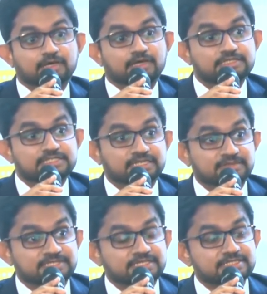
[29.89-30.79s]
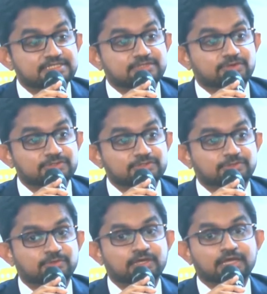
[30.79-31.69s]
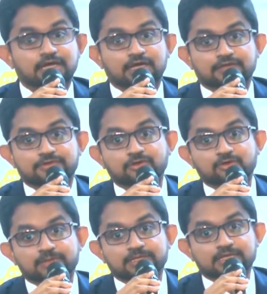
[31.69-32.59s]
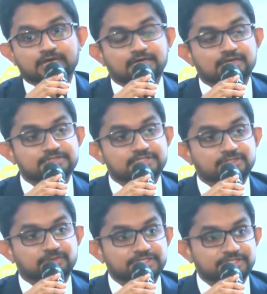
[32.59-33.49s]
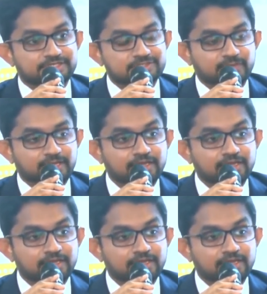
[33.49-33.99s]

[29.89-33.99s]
circumstances and also the global situation as well.